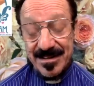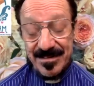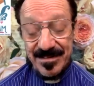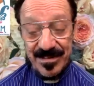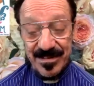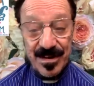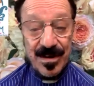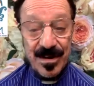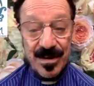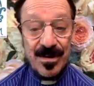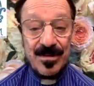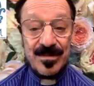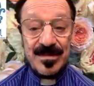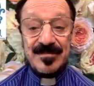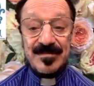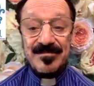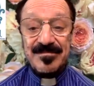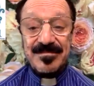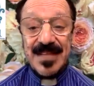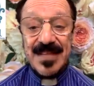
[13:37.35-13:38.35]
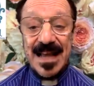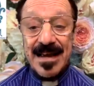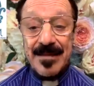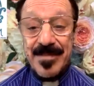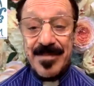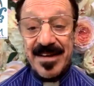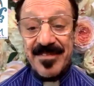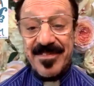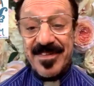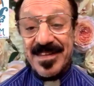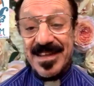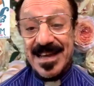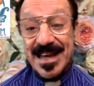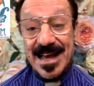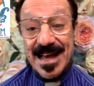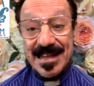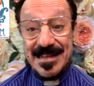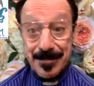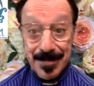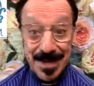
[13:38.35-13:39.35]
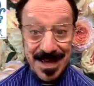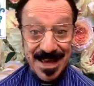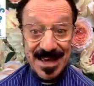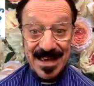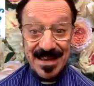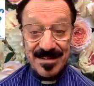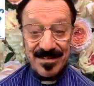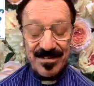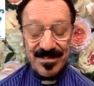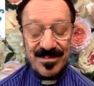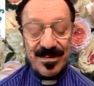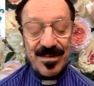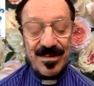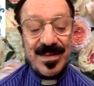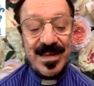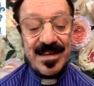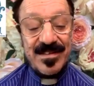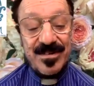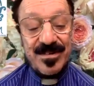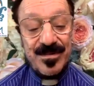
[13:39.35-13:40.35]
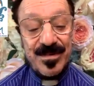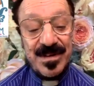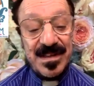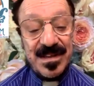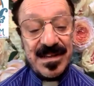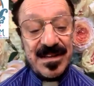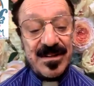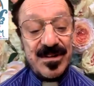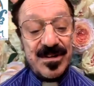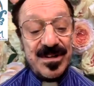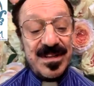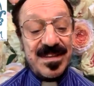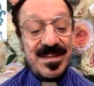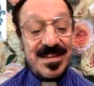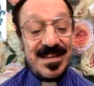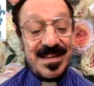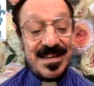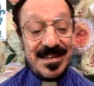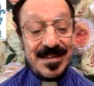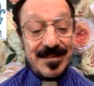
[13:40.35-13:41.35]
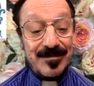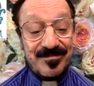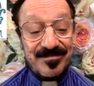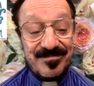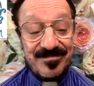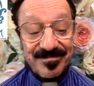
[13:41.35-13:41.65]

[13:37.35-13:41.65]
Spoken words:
So I'm definitely on the mend. So that's a really good thing.